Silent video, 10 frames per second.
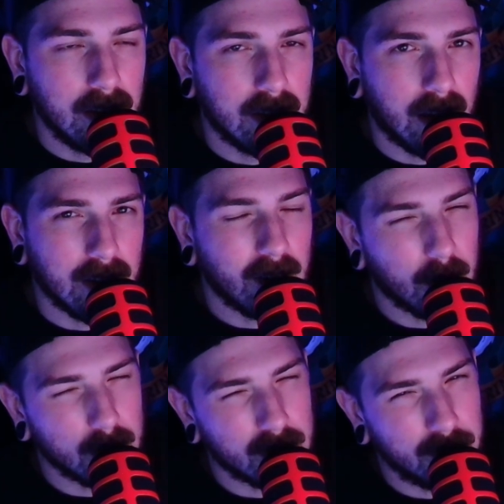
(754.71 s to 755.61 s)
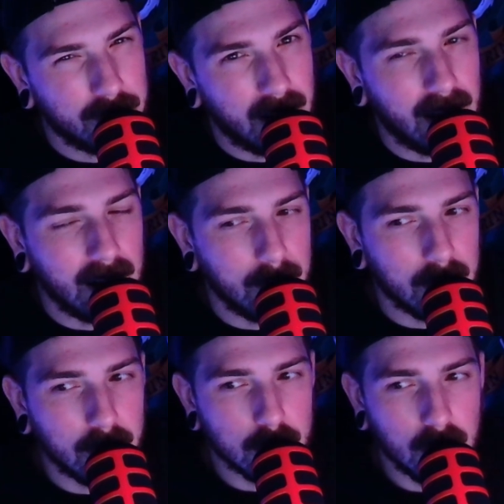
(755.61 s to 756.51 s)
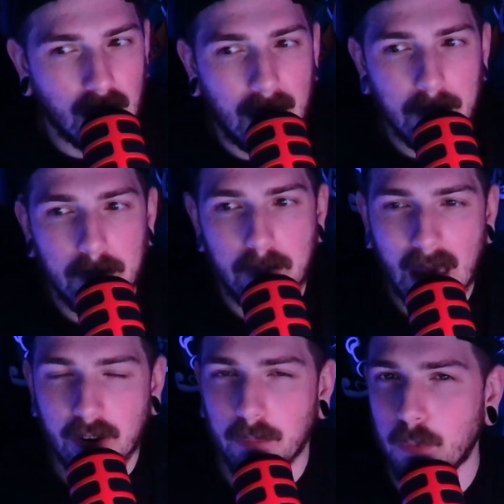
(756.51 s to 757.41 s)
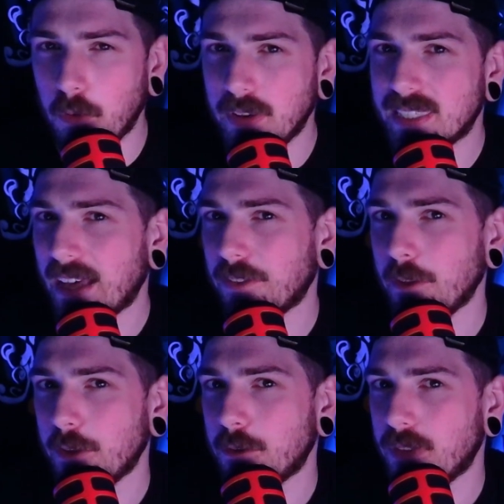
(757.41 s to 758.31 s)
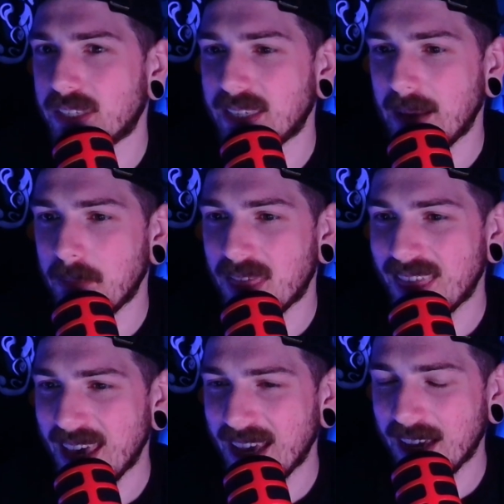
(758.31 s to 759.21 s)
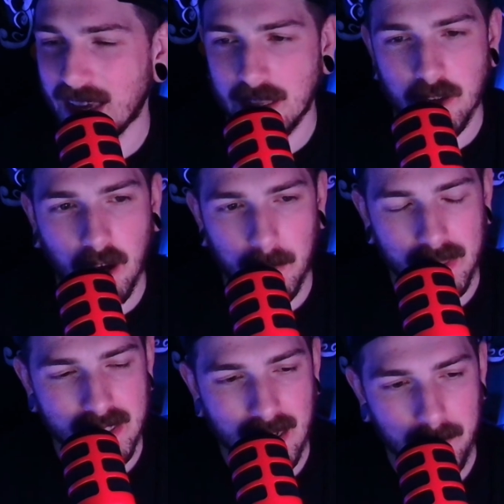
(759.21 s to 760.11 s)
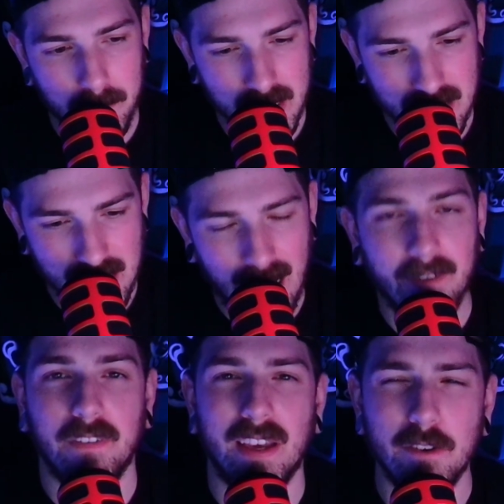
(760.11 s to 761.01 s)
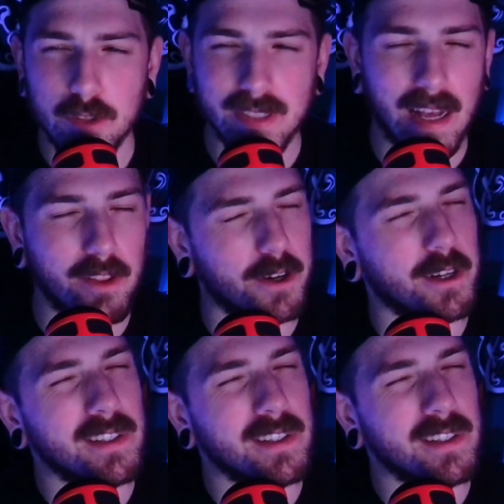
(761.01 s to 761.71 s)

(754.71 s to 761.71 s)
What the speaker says: Dunkirk was fine, but there's a lot better movies out there that do the same thing and talk about the same stuff. Interstellar,